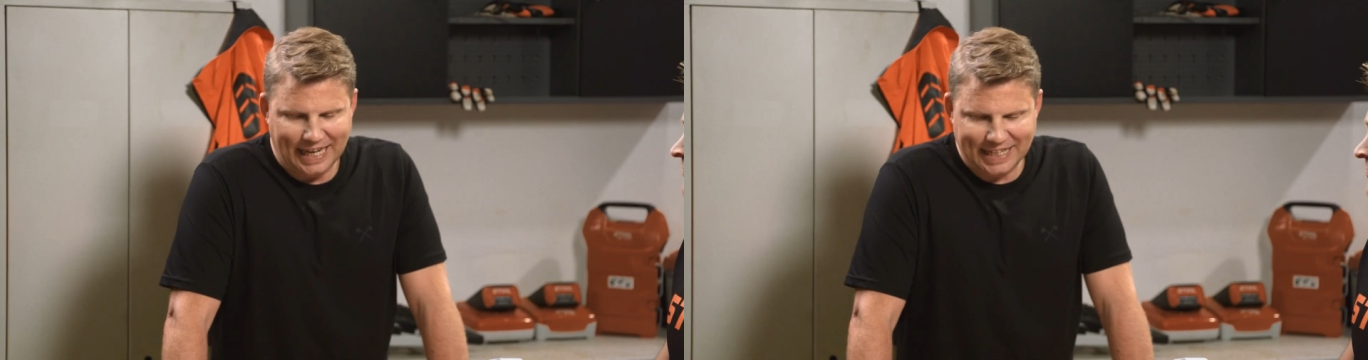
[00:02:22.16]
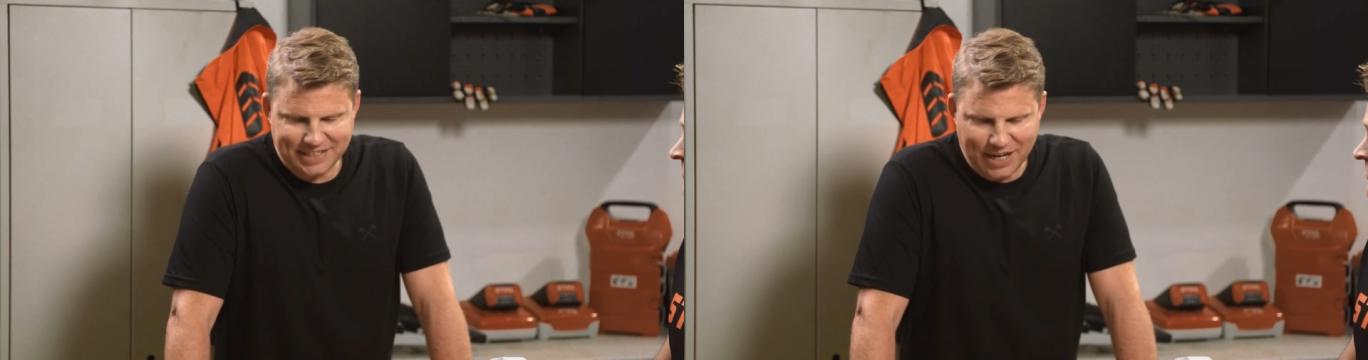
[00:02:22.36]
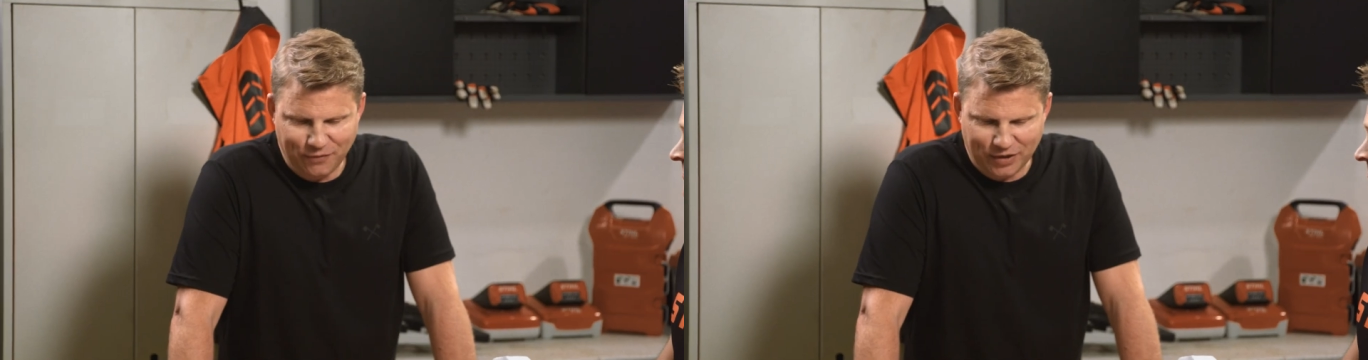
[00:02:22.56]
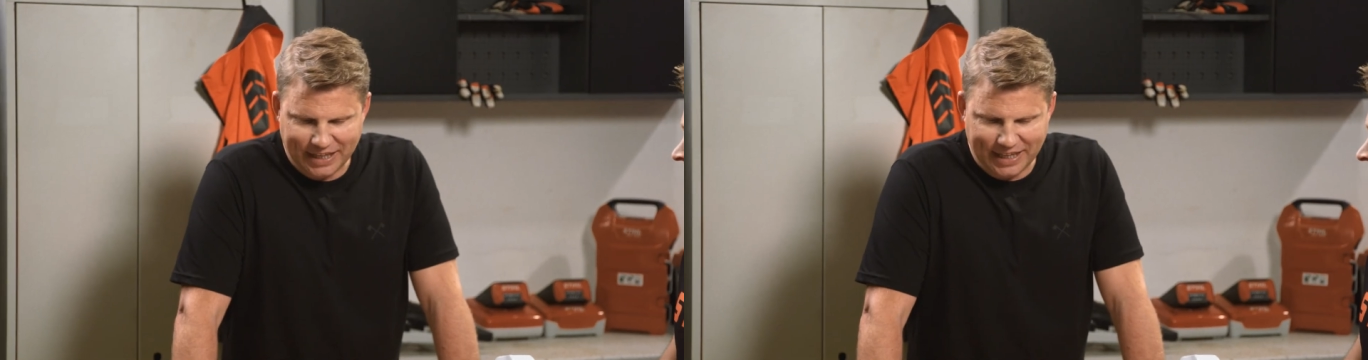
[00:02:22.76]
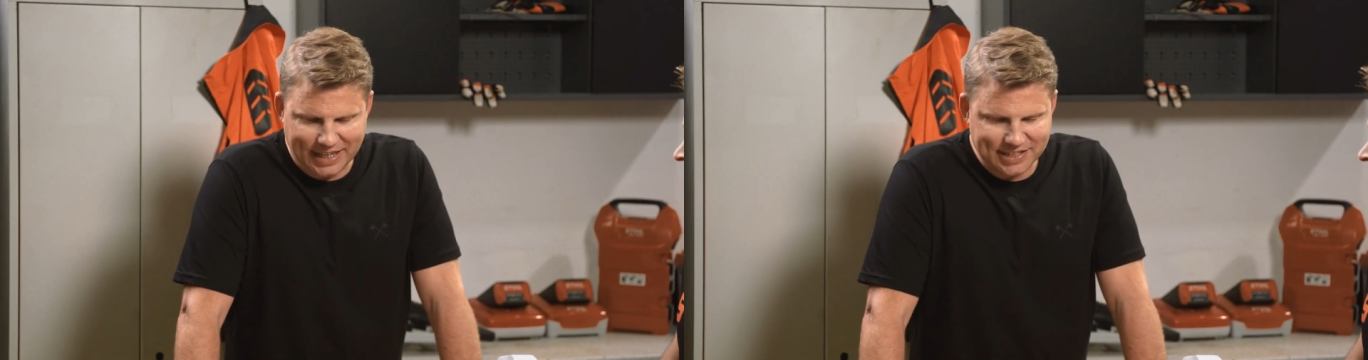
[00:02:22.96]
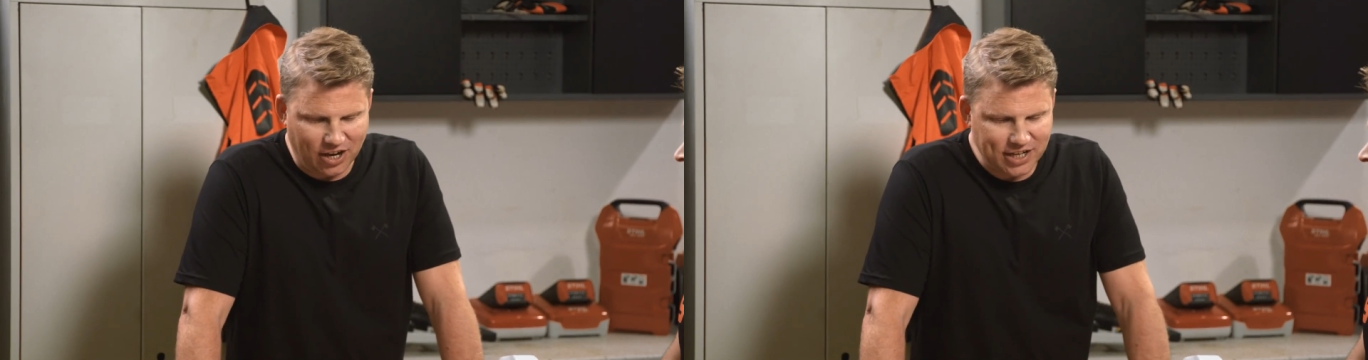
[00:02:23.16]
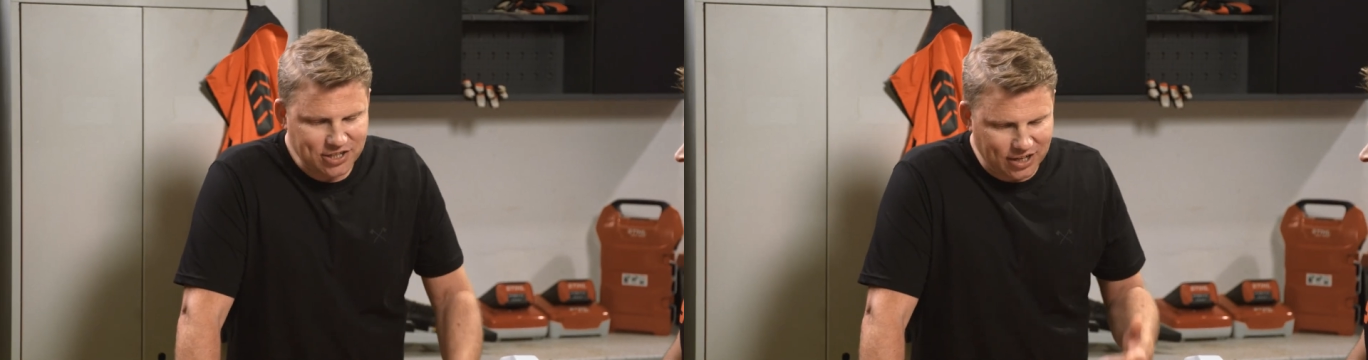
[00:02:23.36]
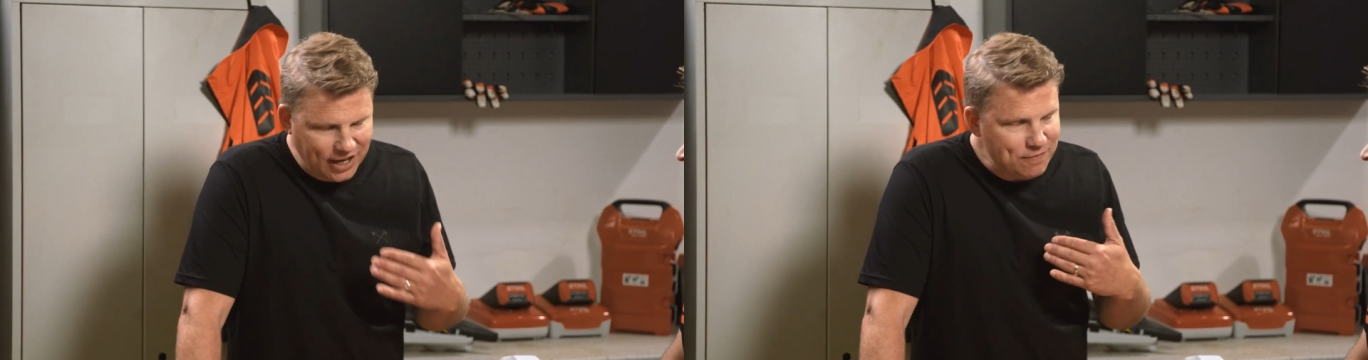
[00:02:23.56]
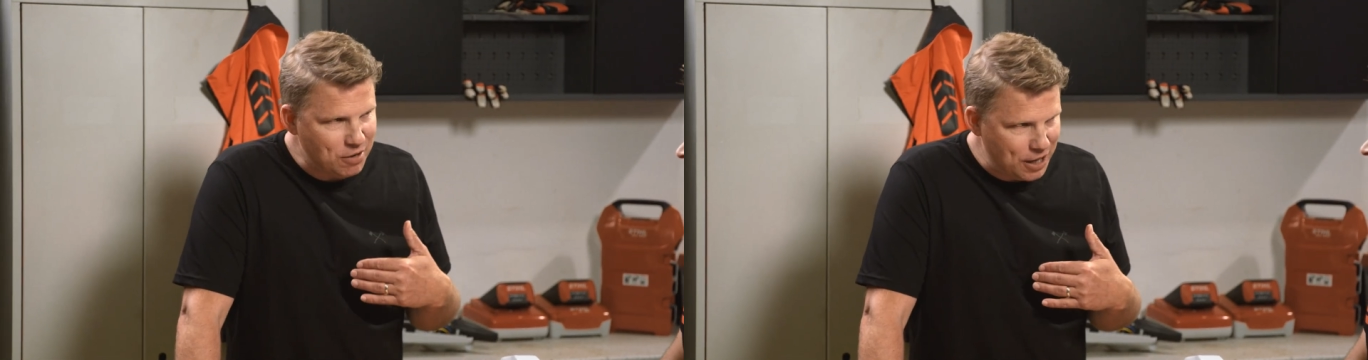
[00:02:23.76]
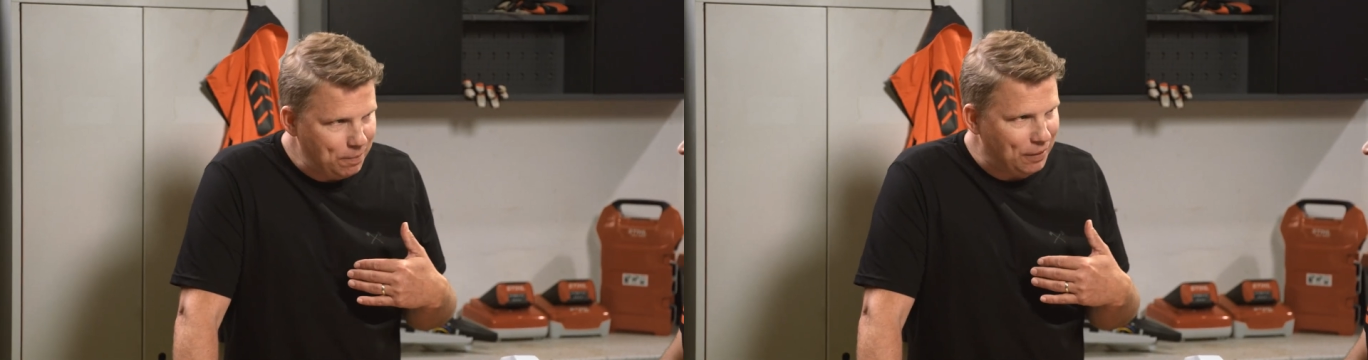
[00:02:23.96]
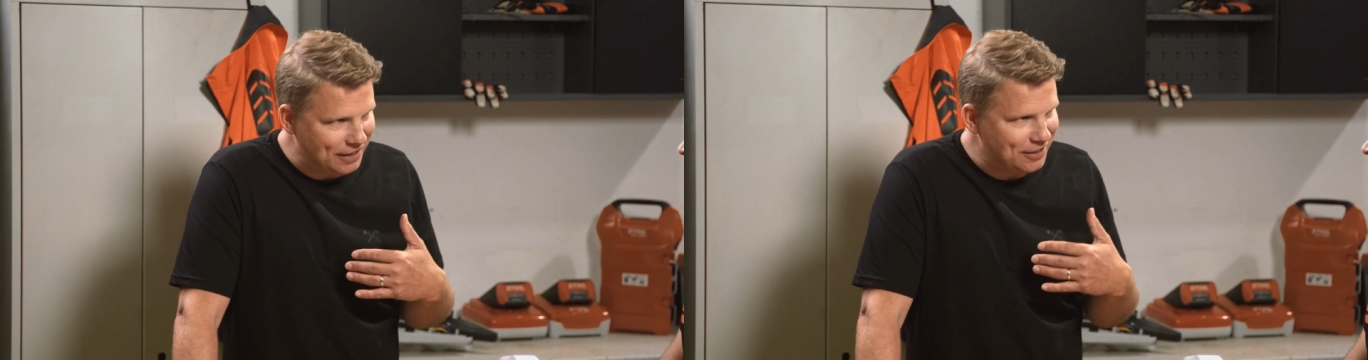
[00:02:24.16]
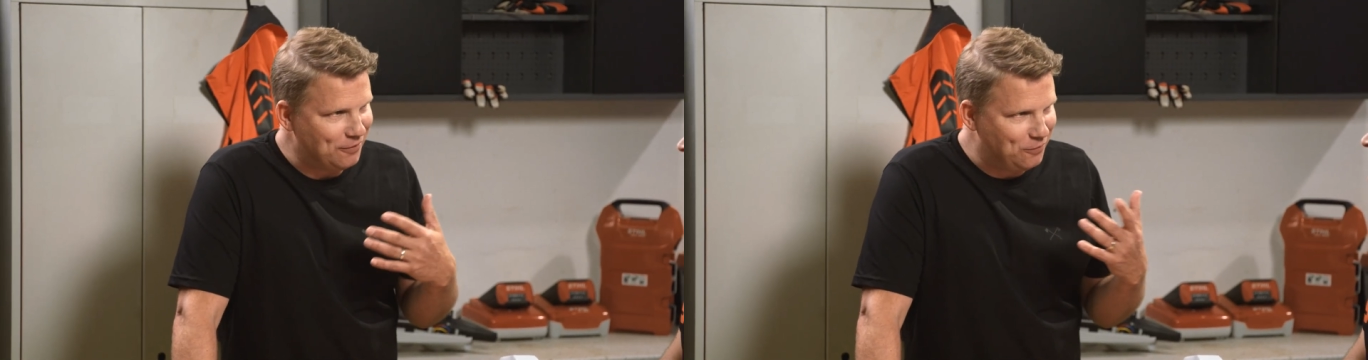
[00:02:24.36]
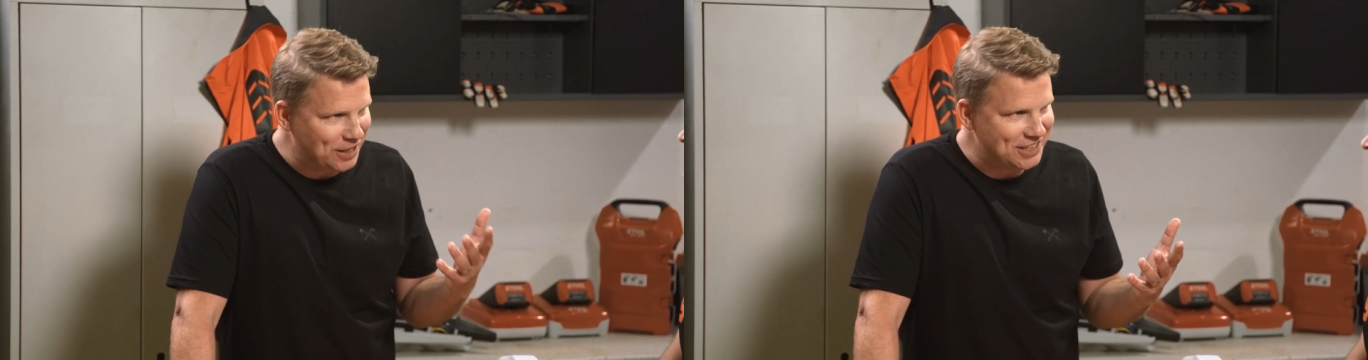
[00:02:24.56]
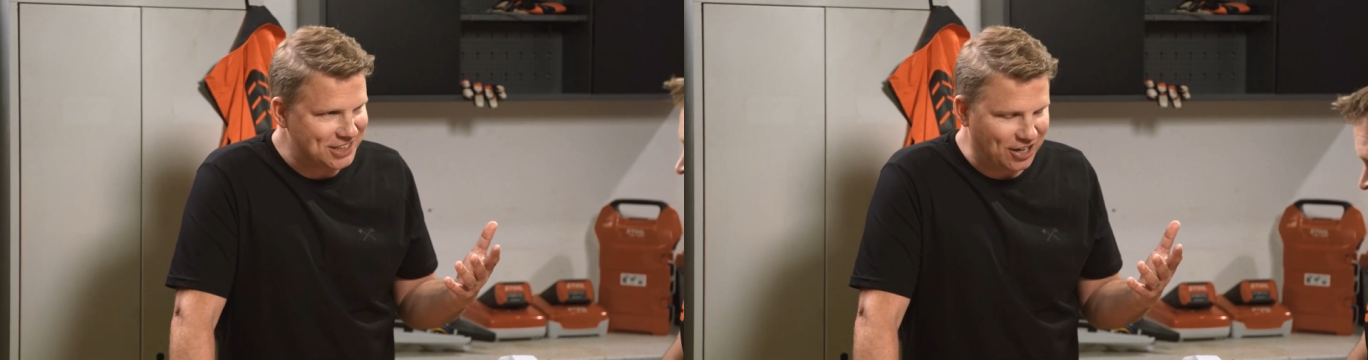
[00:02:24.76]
It definitely is. I certainly have my opinion of which